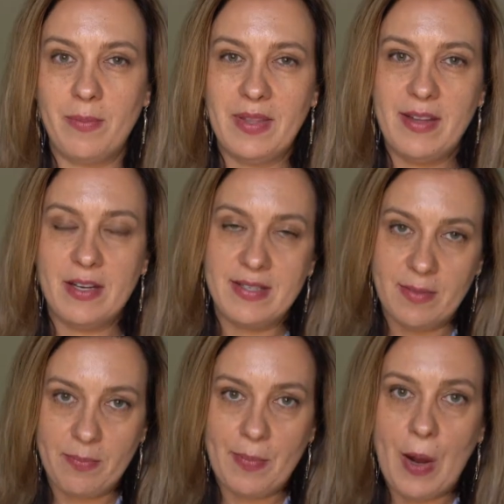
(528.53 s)
but there's a
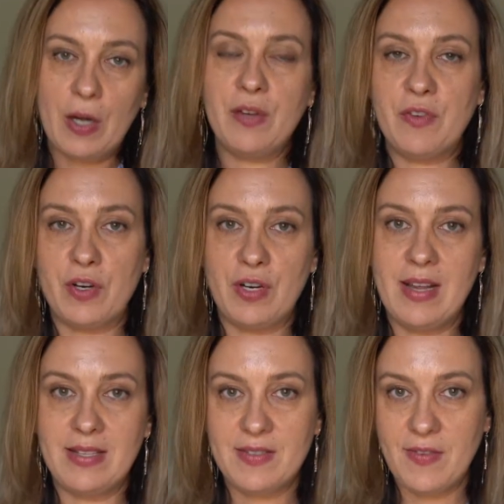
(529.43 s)
part of her
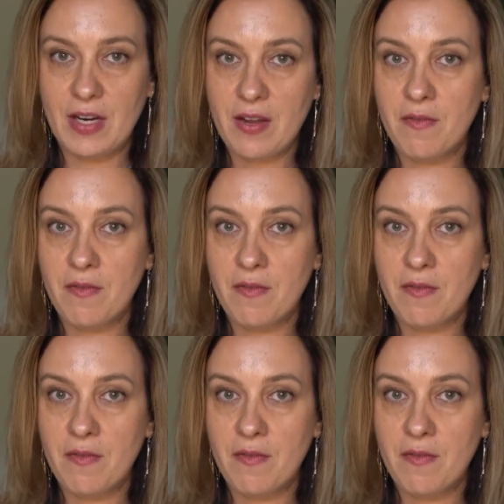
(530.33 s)
that's very